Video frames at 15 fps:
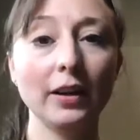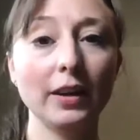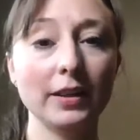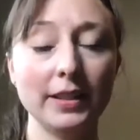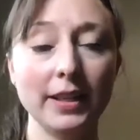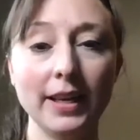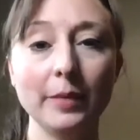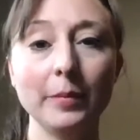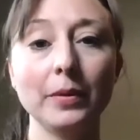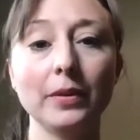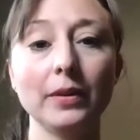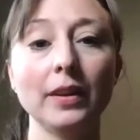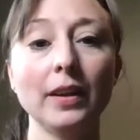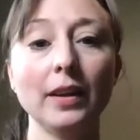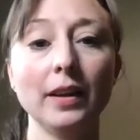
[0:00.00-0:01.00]
a
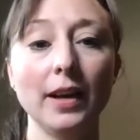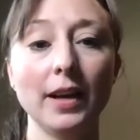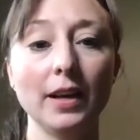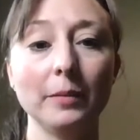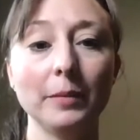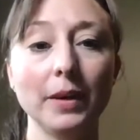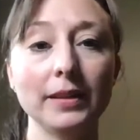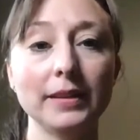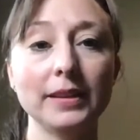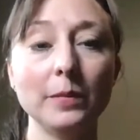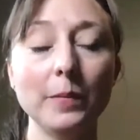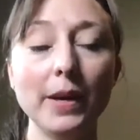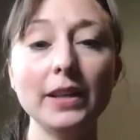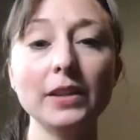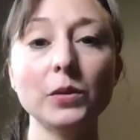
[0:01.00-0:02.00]
table, a
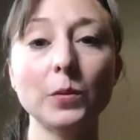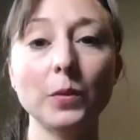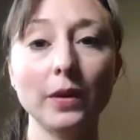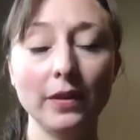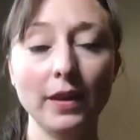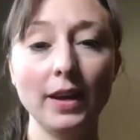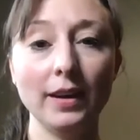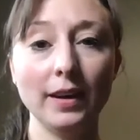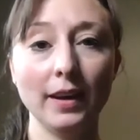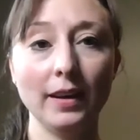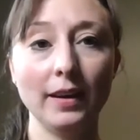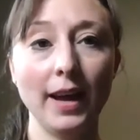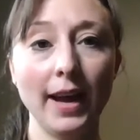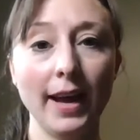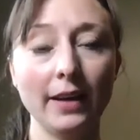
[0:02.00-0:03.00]
space where they can
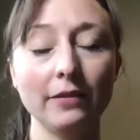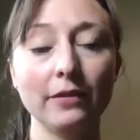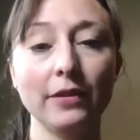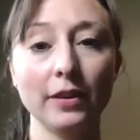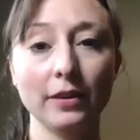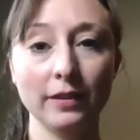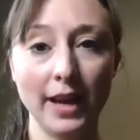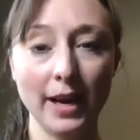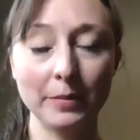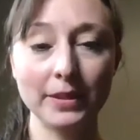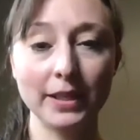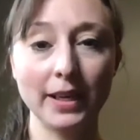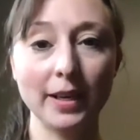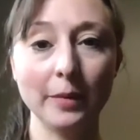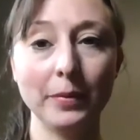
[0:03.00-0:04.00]
have their
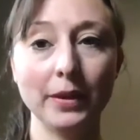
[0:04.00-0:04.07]
laptop